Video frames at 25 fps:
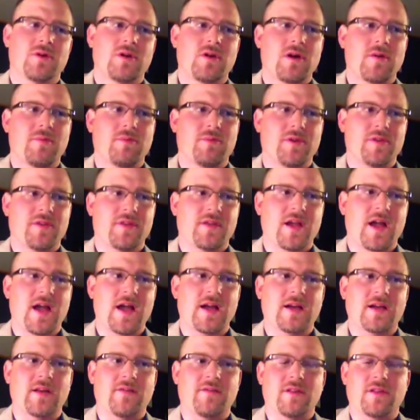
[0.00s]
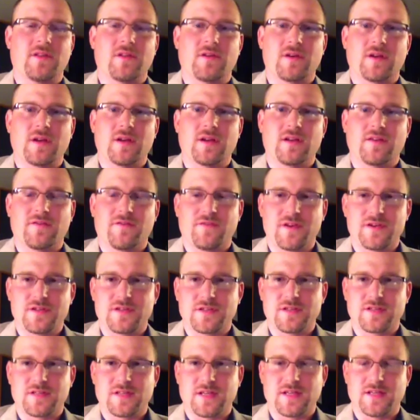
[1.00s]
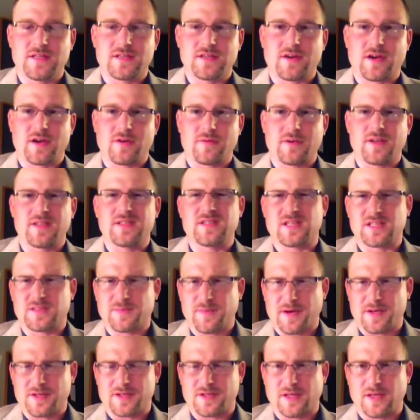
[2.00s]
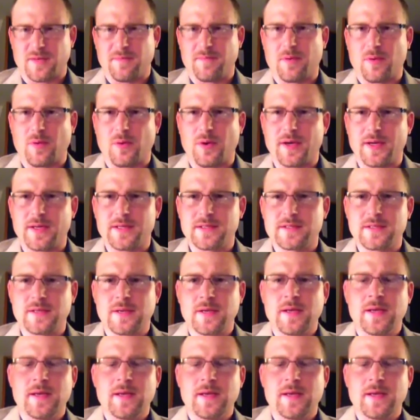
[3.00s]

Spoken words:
grow up with cognitive and learning deficiencies are at risk, especially boys.